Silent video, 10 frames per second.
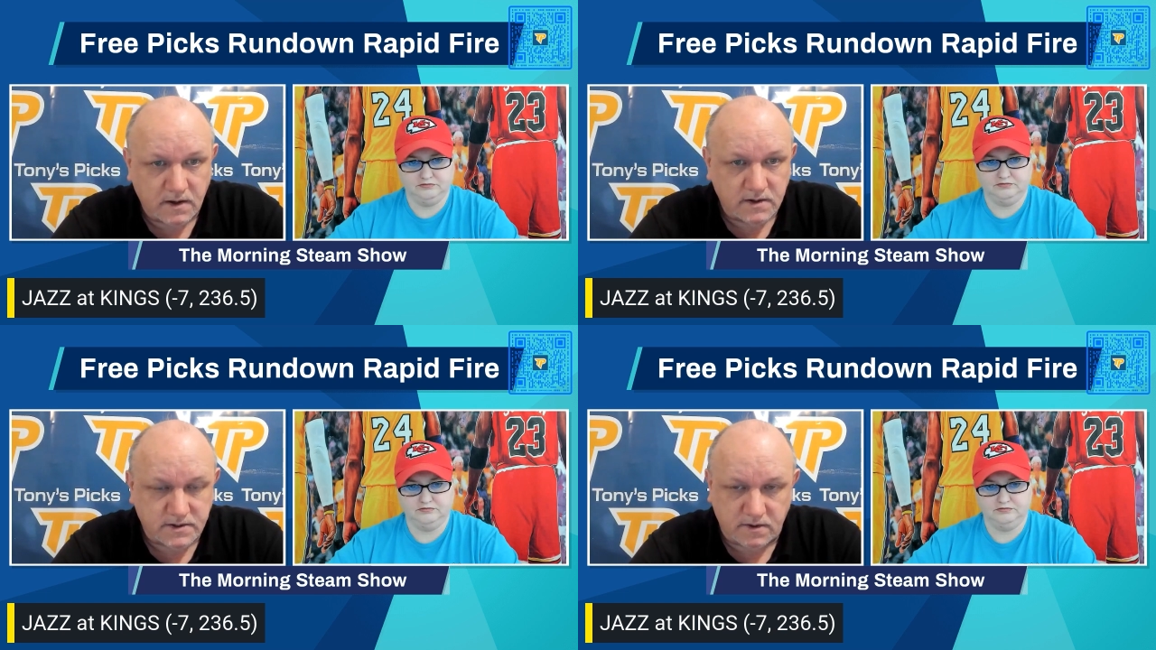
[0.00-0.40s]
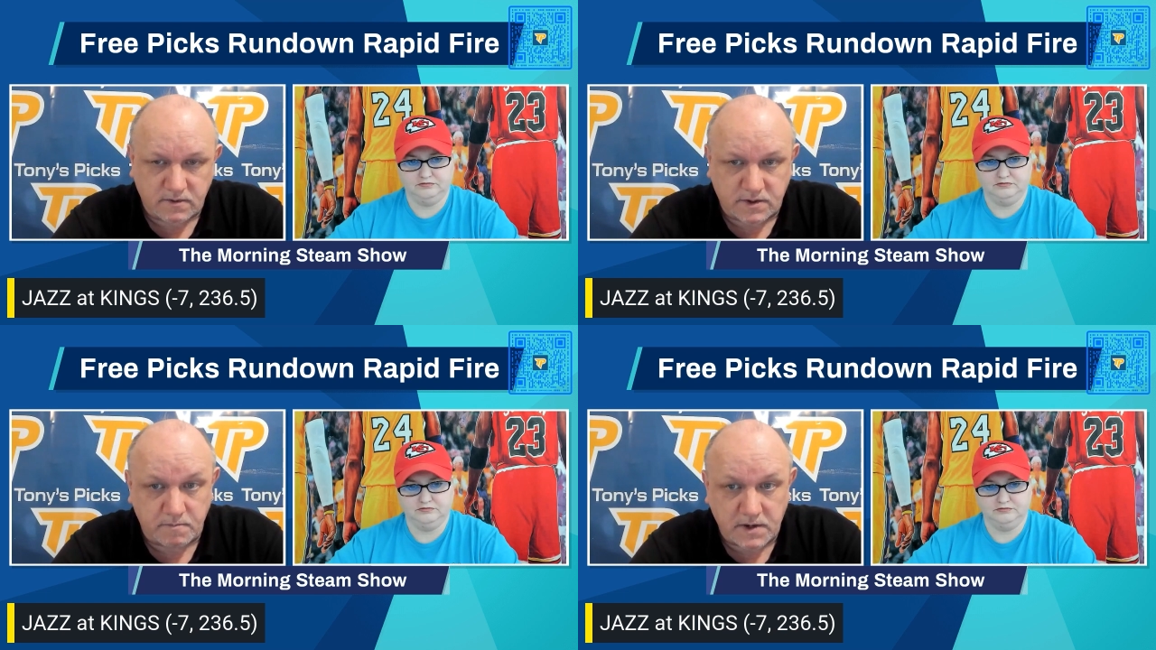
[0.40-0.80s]
Speaker 1: So
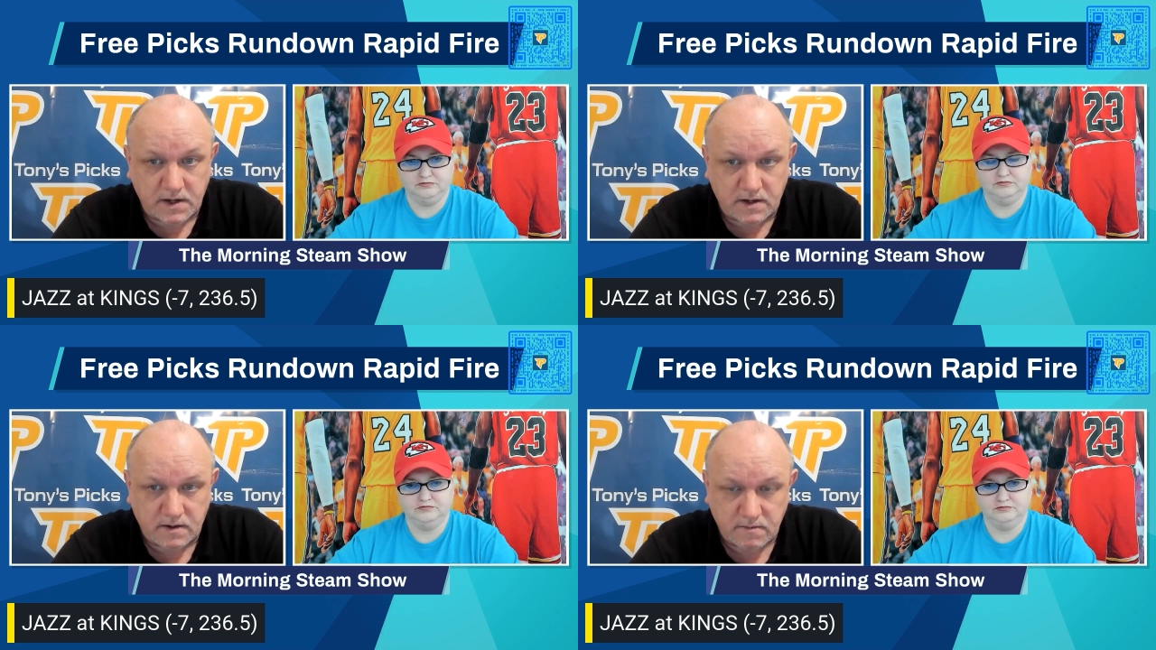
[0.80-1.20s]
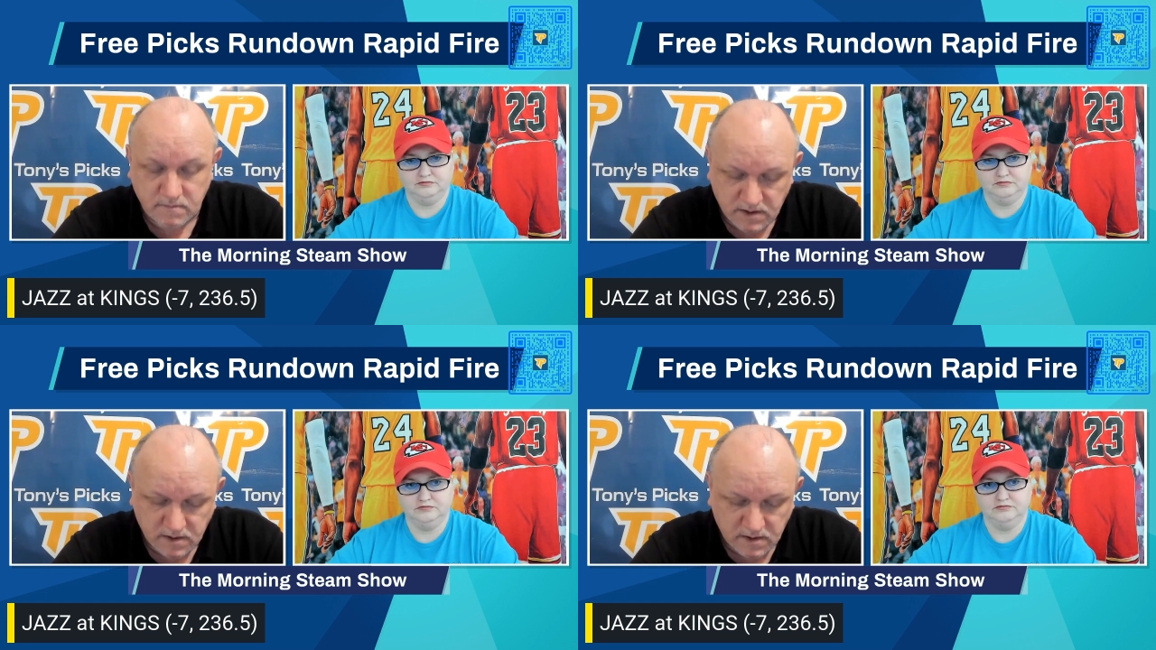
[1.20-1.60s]
to me,
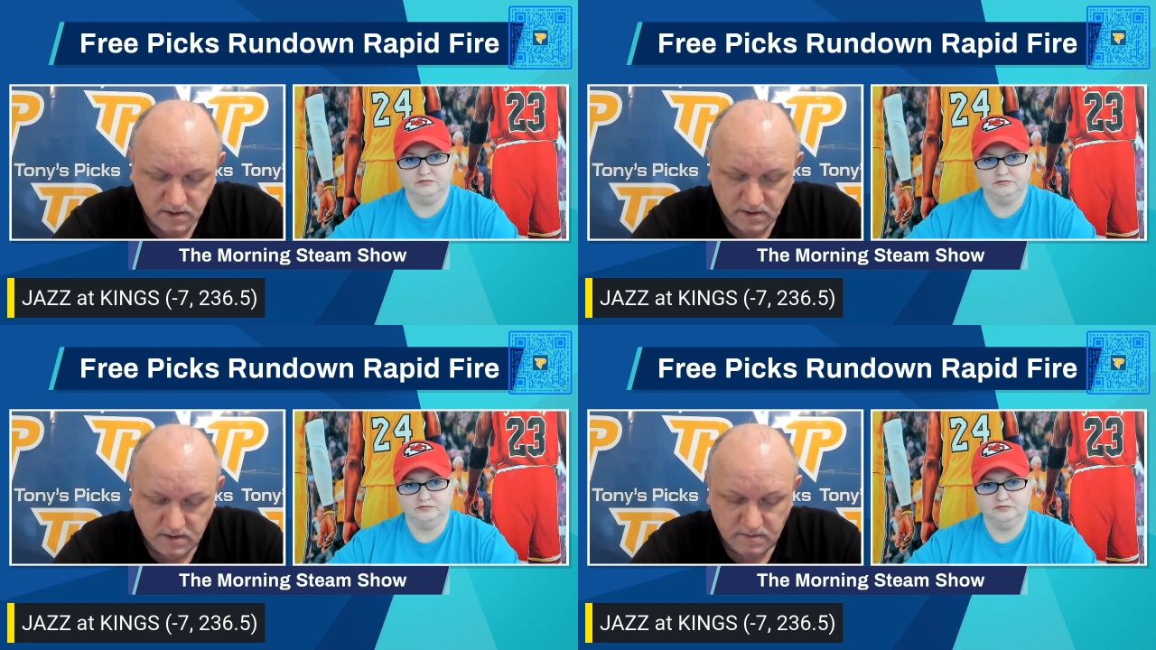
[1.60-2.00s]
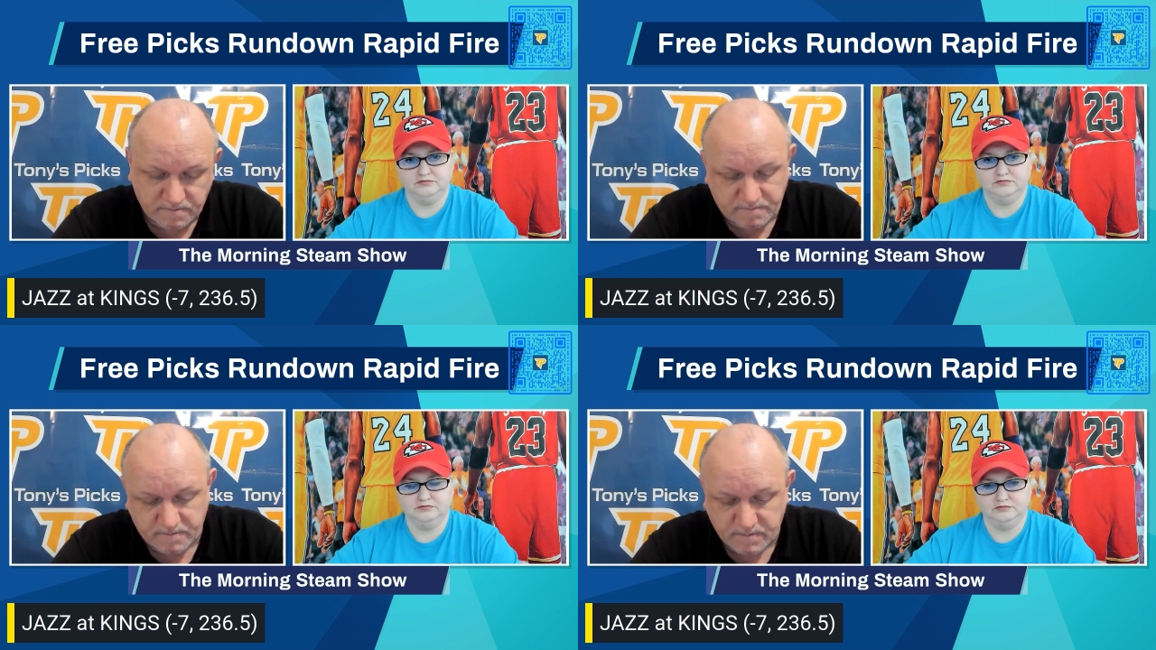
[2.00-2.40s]
I
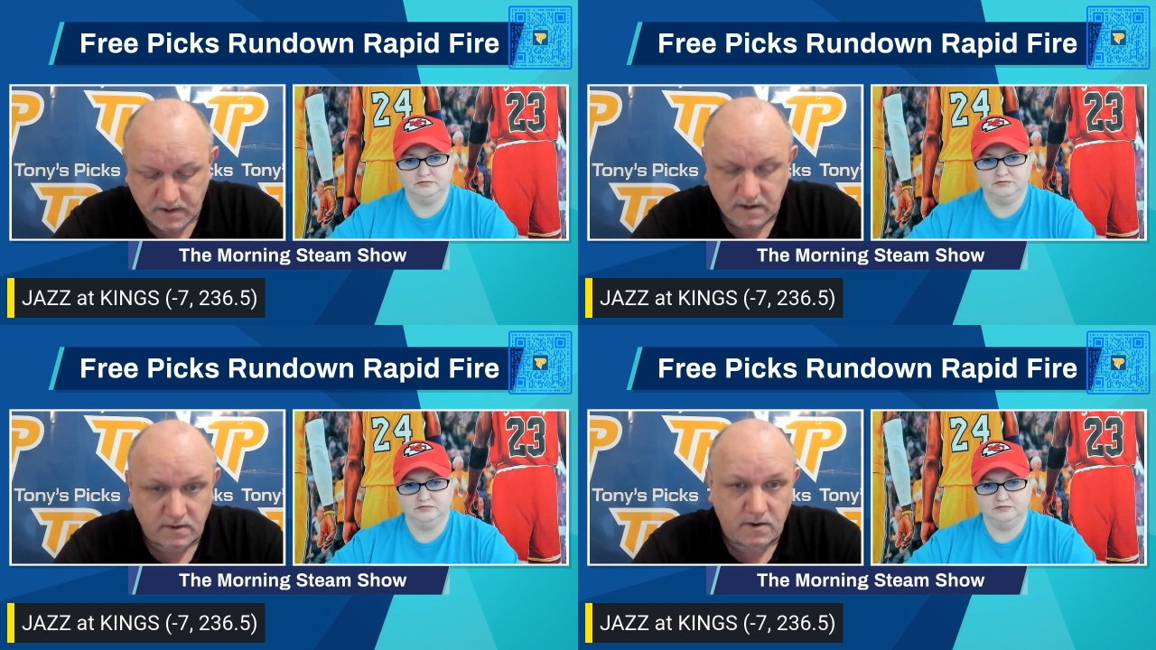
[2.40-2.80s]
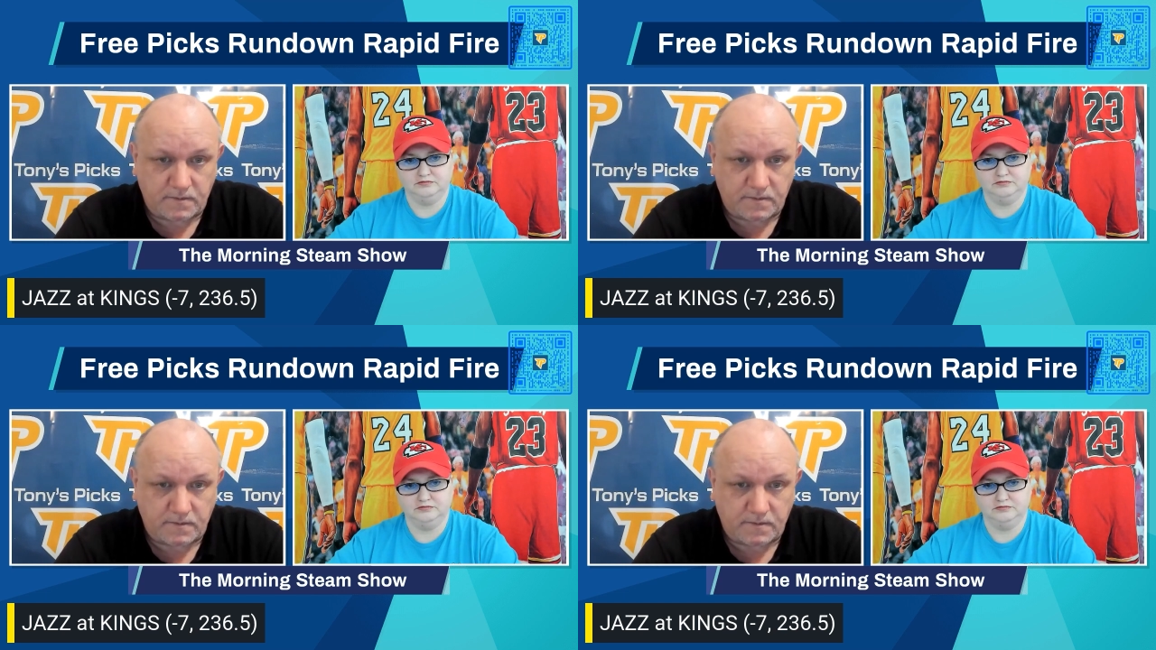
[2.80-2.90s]
don't know.